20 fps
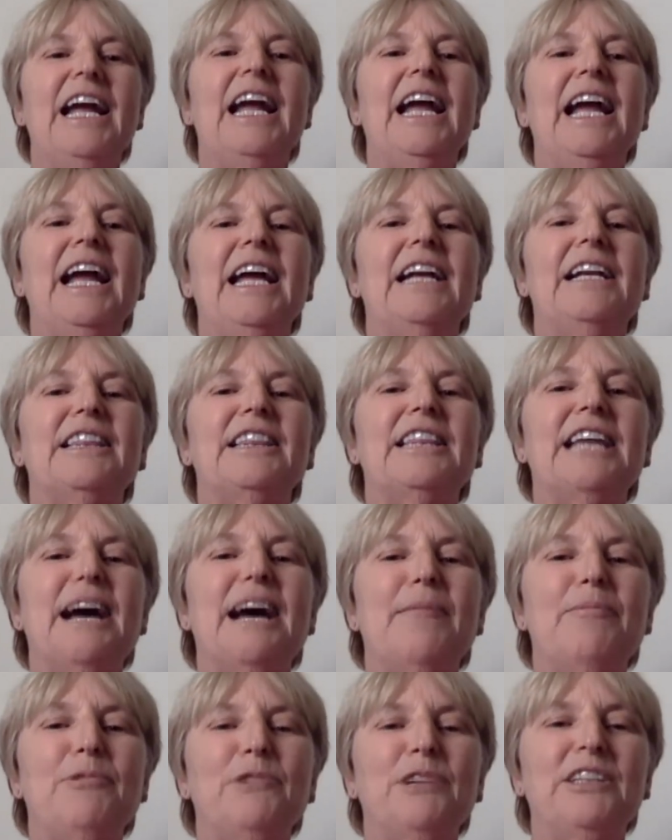And at
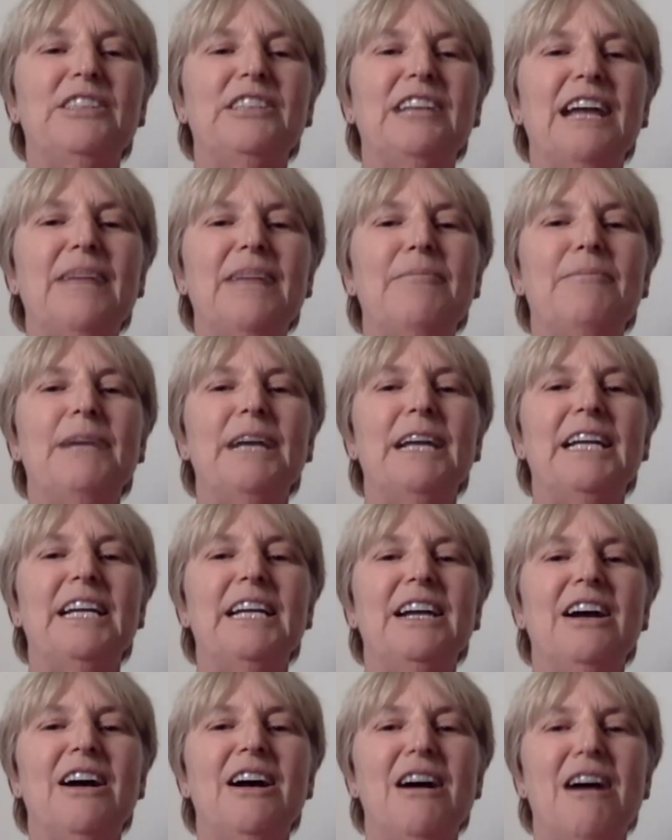that point in time, Betty
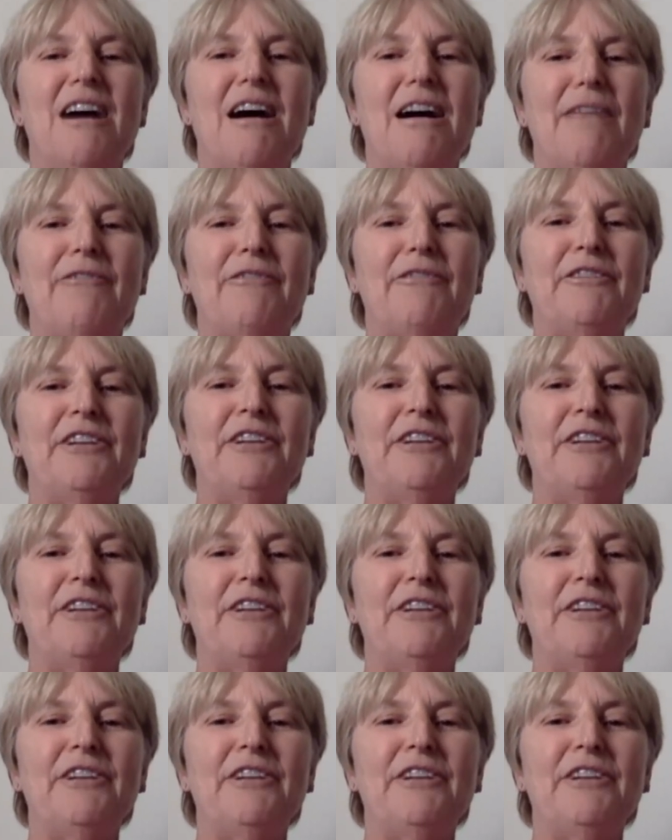Hoff